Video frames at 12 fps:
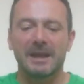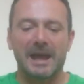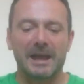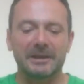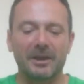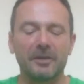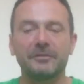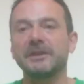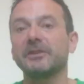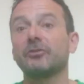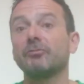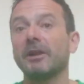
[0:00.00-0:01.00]
And I think
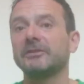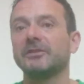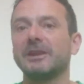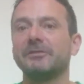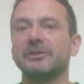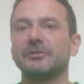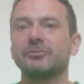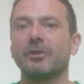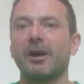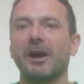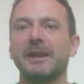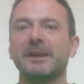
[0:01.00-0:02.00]
it's great to give it a
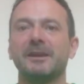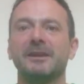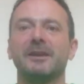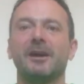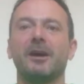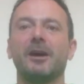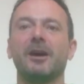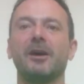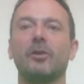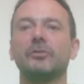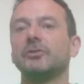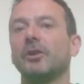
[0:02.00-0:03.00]
try
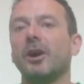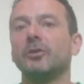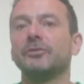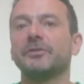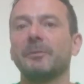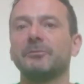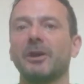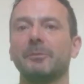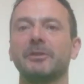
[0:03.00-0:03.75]
on your own sometime.